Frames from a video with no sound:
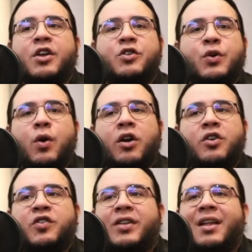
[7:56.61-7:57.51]
You
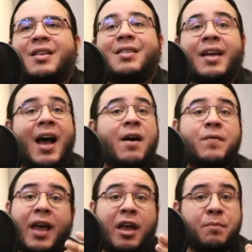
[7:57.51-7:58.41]
understand that they
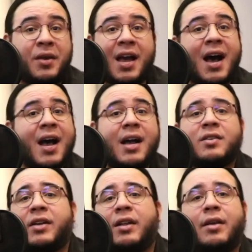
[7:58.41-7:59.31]
have
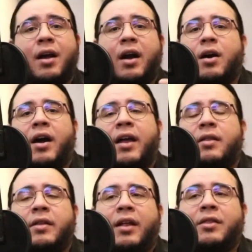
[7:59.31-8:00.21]
KPIs and
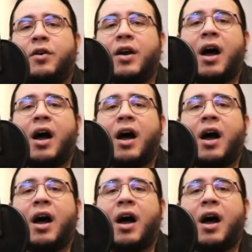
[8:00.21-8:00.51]
they